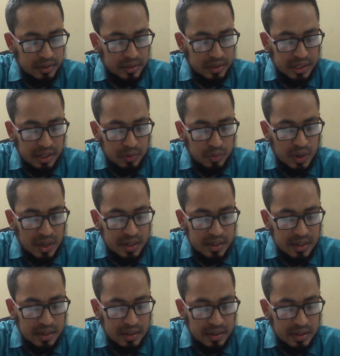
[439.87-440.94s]
year 1,
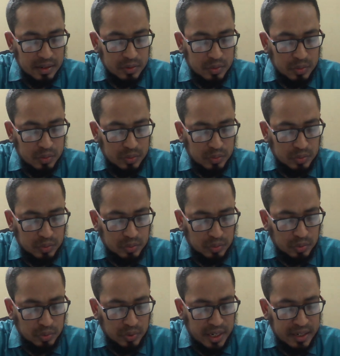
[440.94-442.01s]

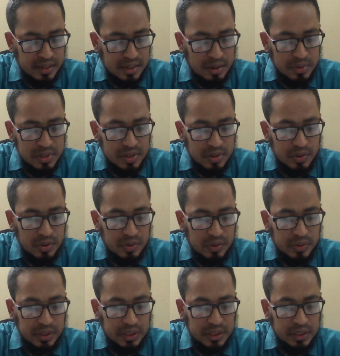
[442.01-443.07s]
2,900
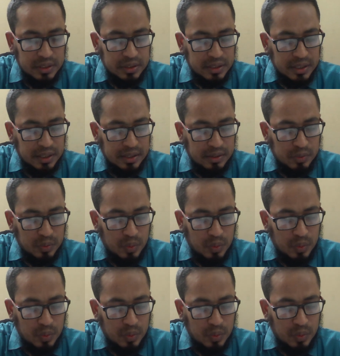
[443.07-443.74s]
in year